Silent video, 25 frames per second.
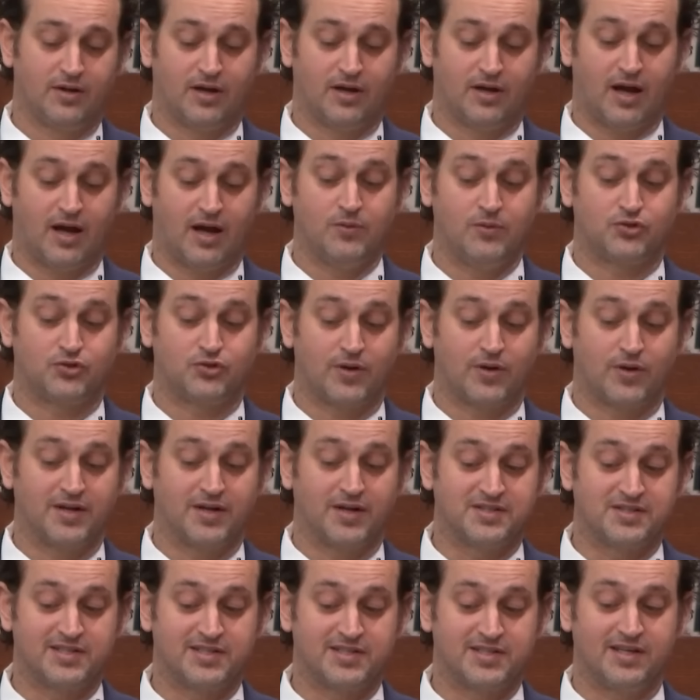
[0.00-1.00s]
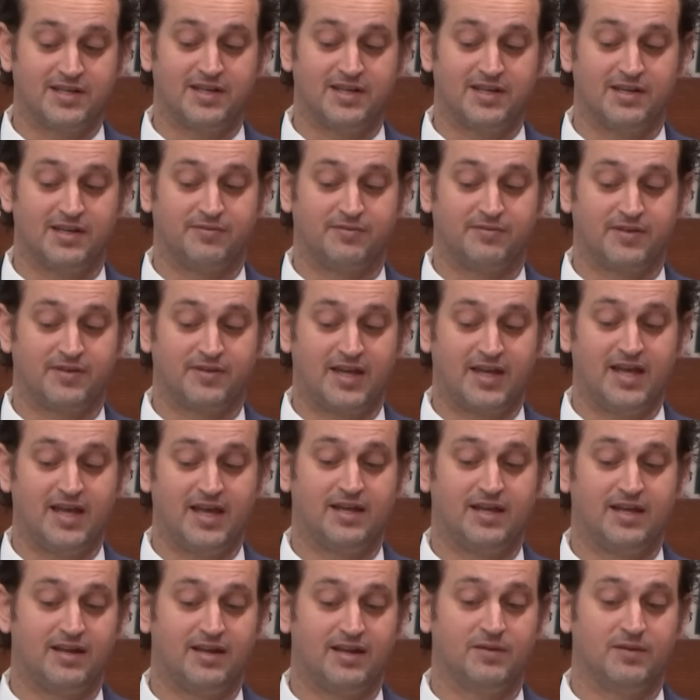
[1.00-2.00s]
I was trying to see if
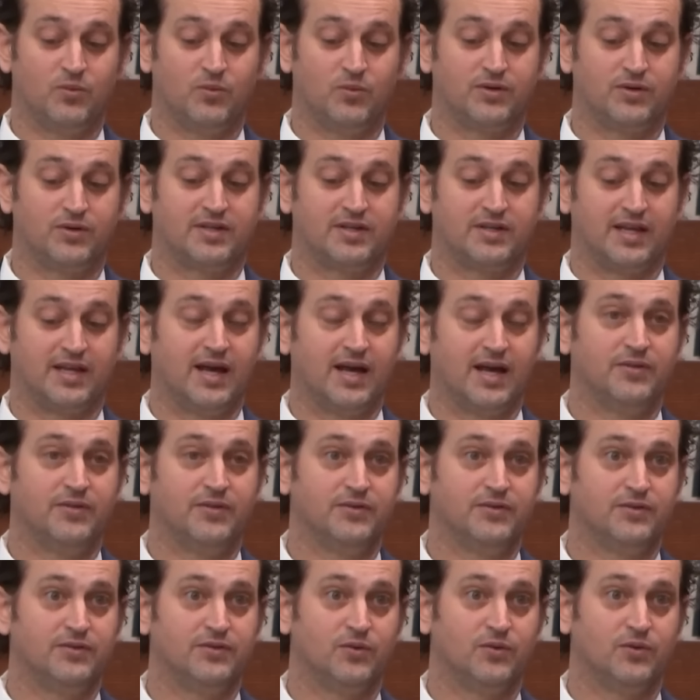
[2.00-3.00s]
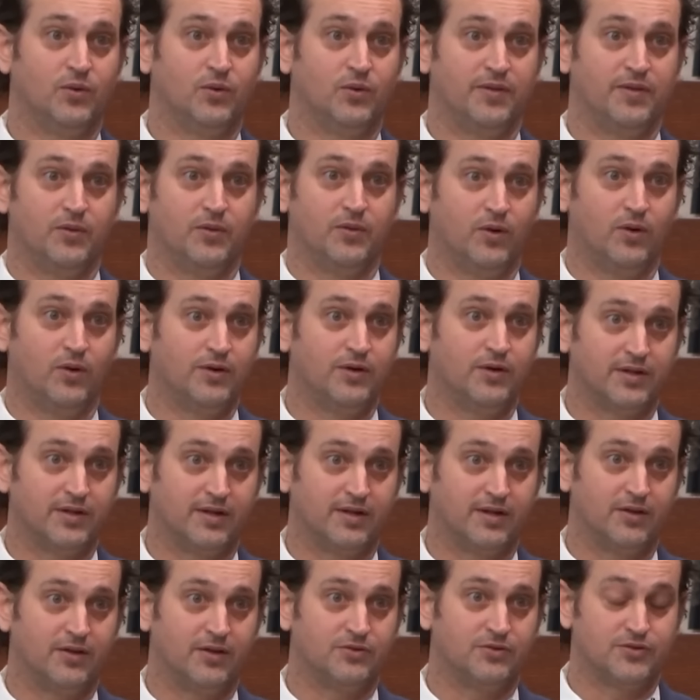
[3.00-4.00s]
Katie and him were together or they weren't
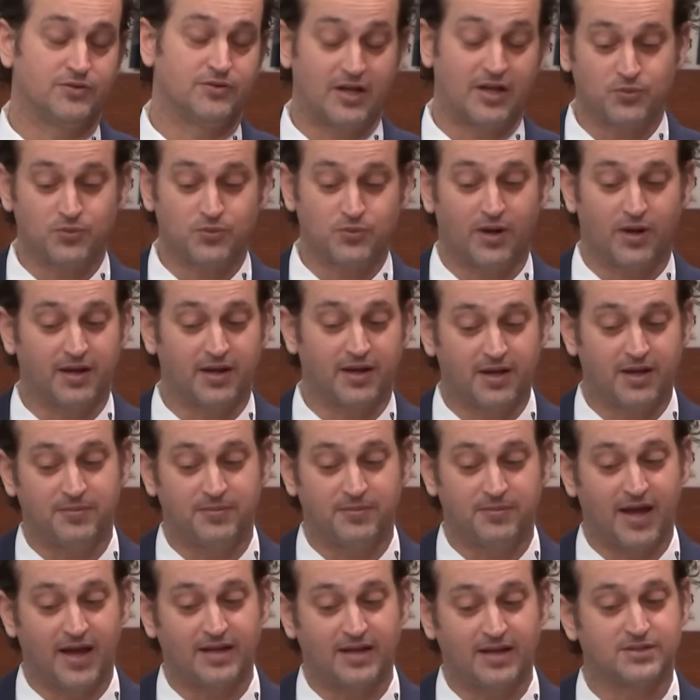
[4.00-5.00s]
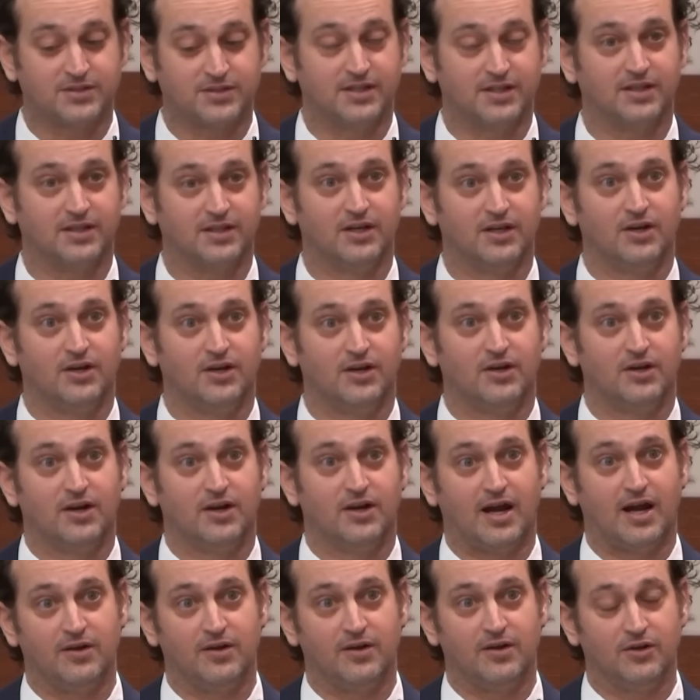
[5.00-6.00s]
together. So that's why I kept asking,
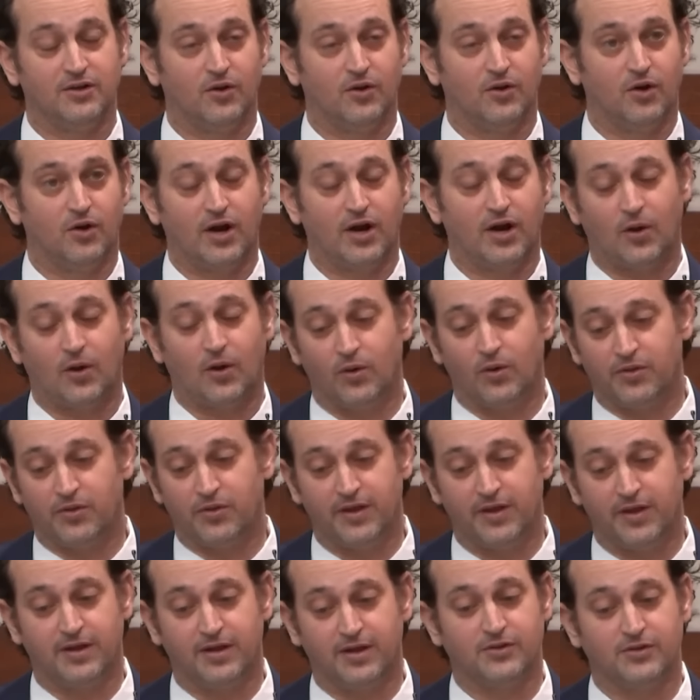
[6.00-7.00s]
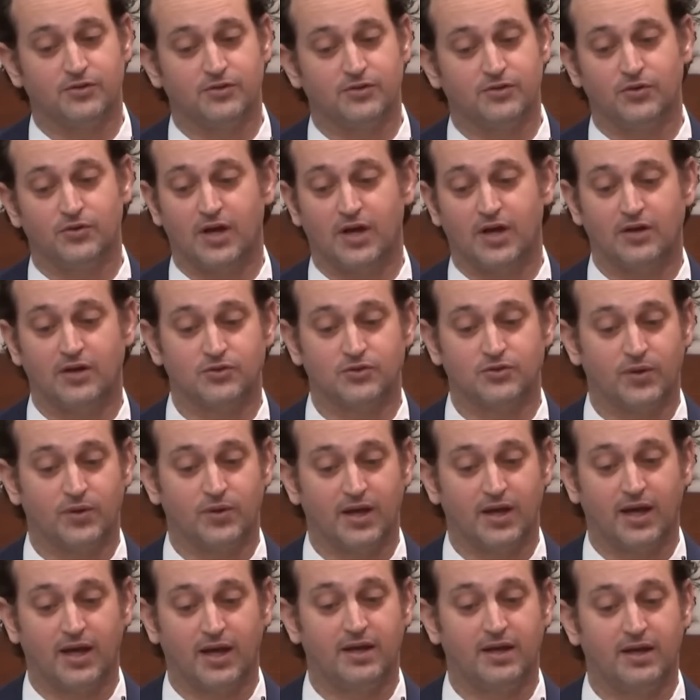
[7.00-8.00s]
how, you know, or how are things, are you guys
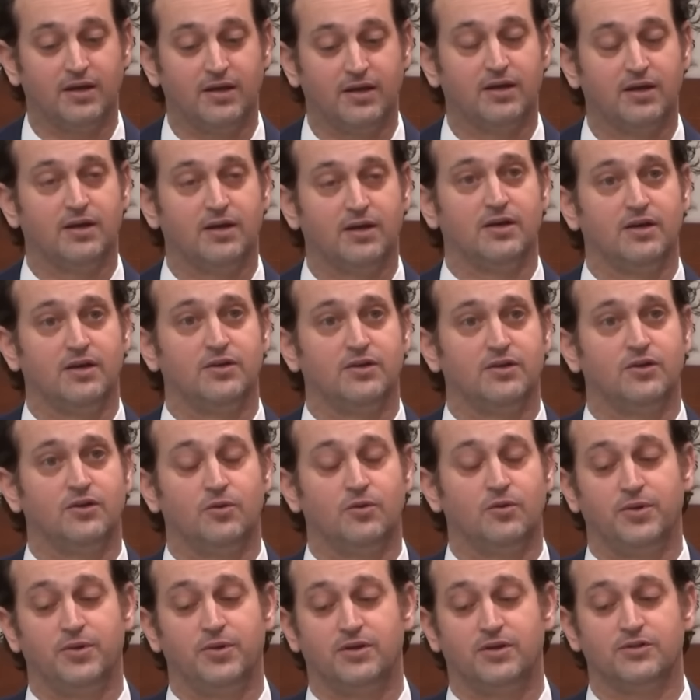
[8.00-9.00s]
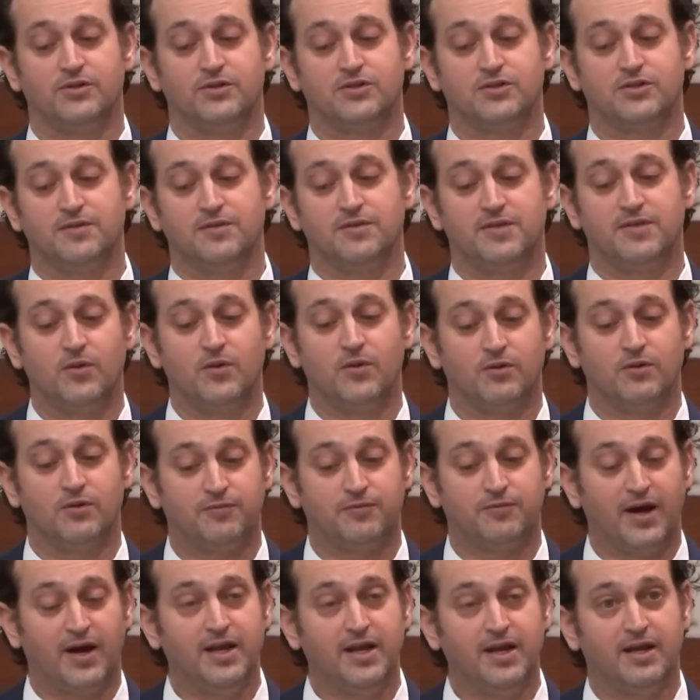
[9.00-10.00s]
okay? You know, because if they were
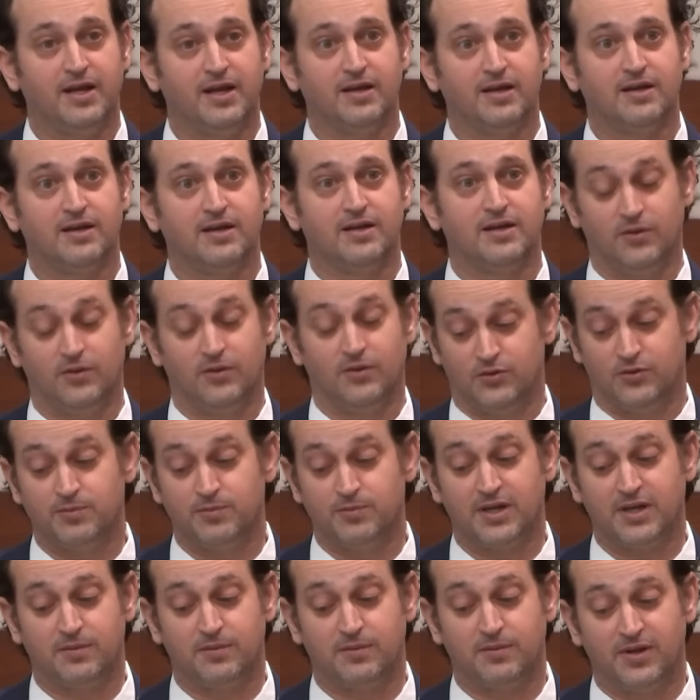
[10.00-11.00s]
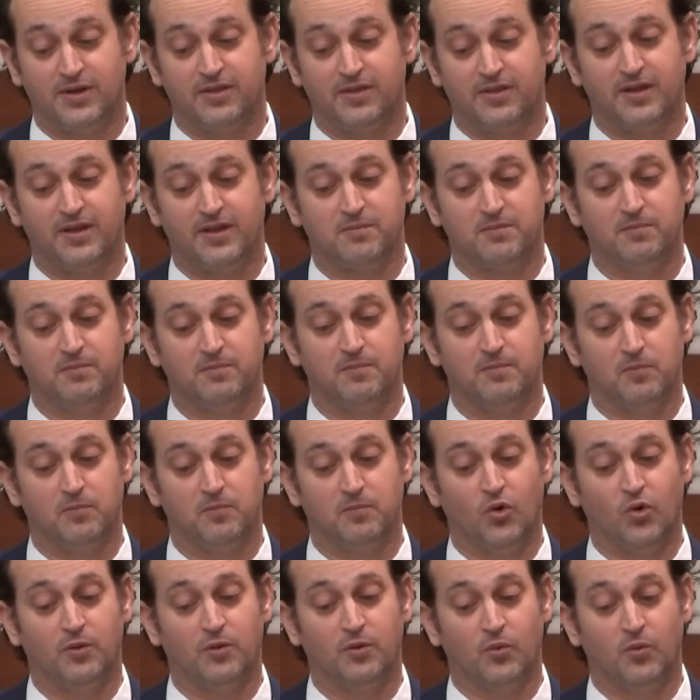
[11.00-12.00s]
fighting, it was making me think
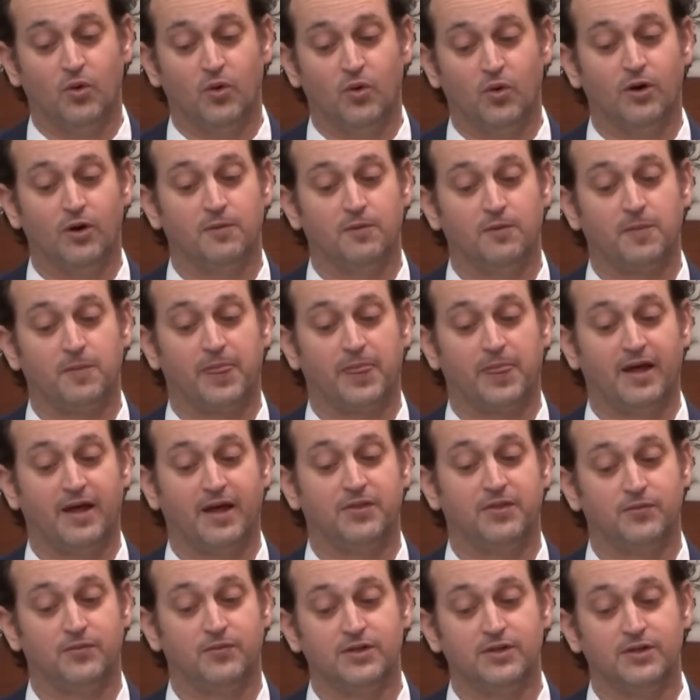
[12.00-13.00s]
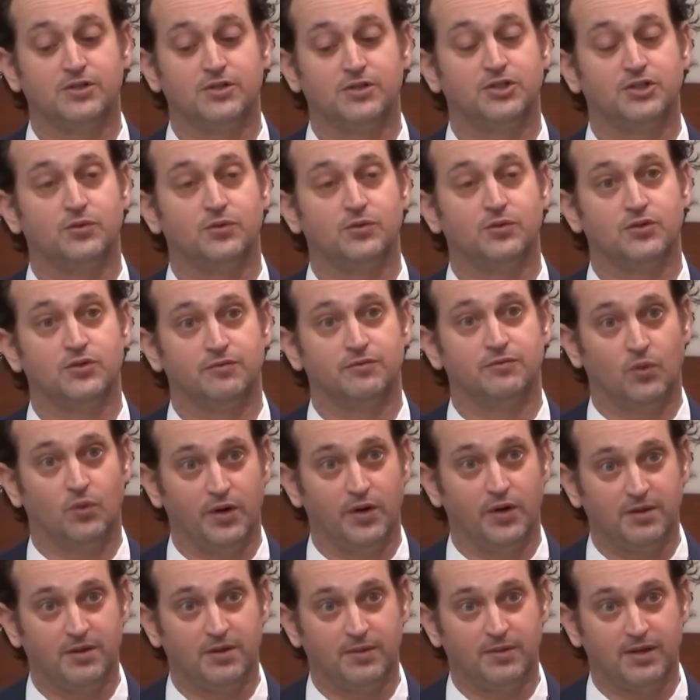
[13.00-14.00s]
more and more that the reason she was
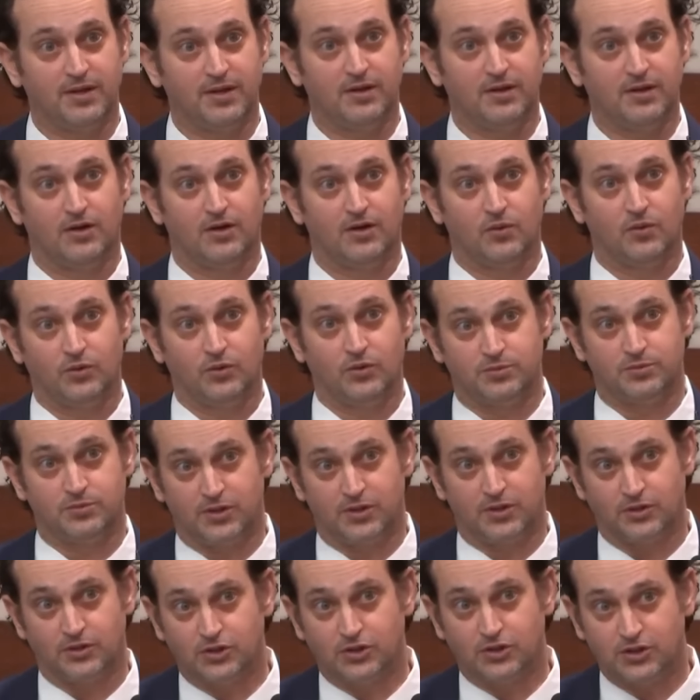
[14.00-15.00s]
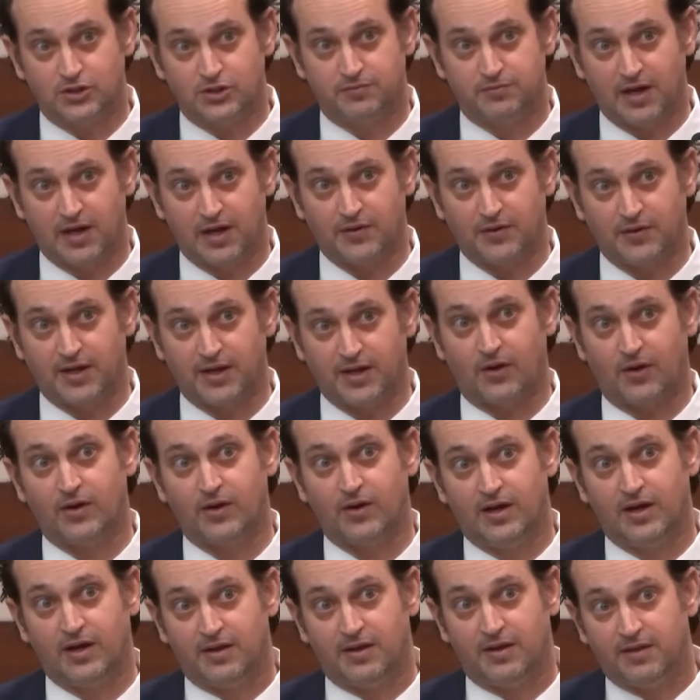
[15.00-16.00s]
avoiding me was because she found out
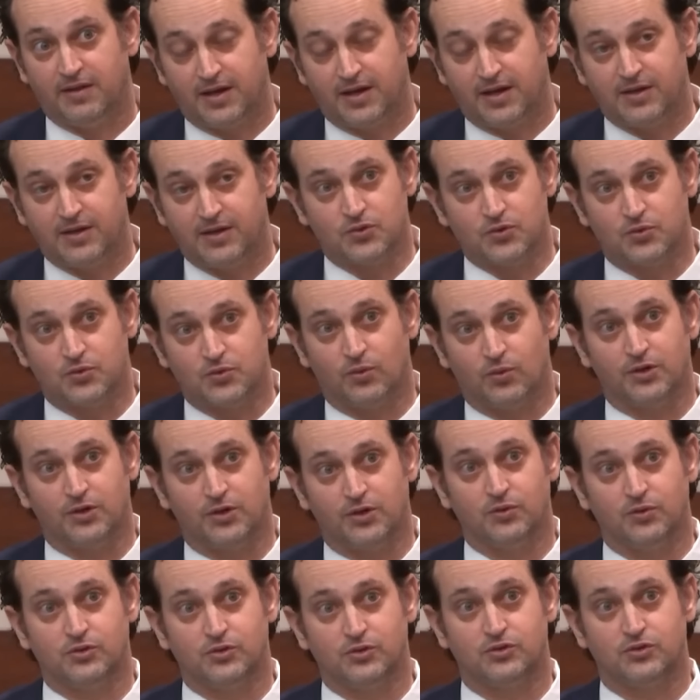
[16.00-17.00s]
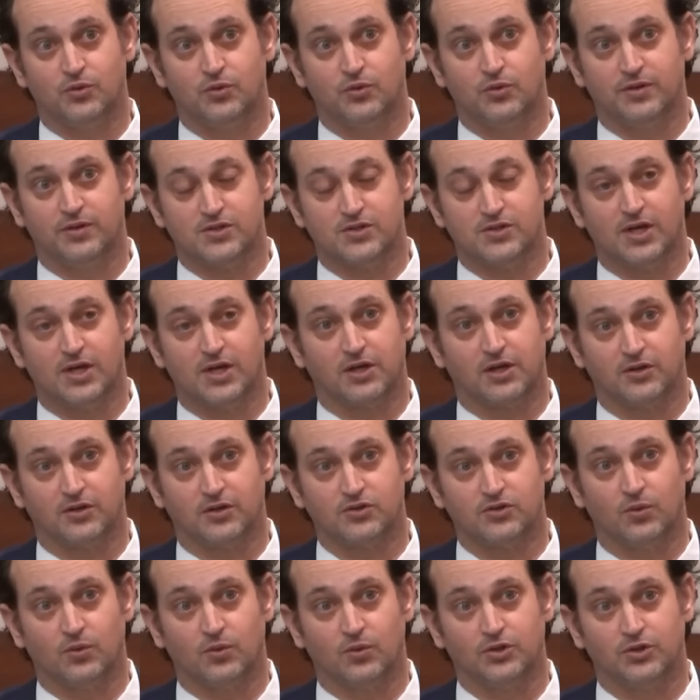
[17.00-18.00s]
that he was the one who was doing the second
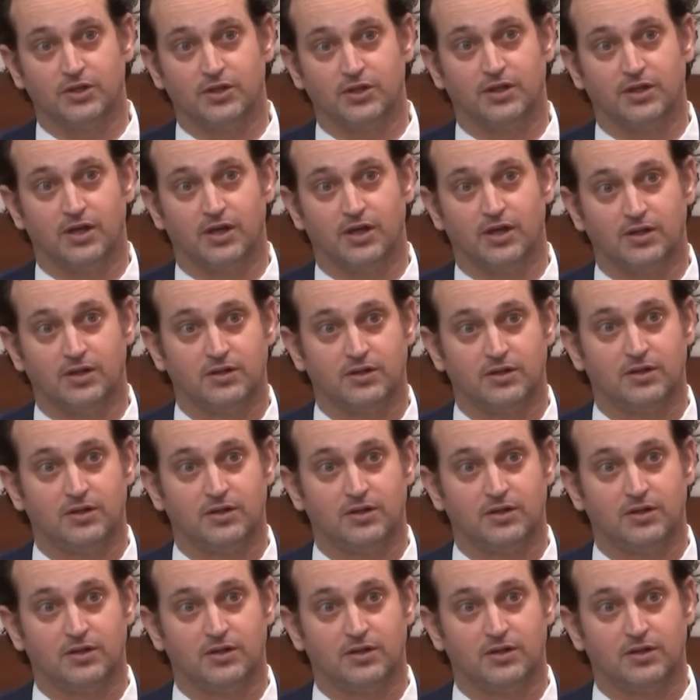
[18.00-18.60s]
extortion again.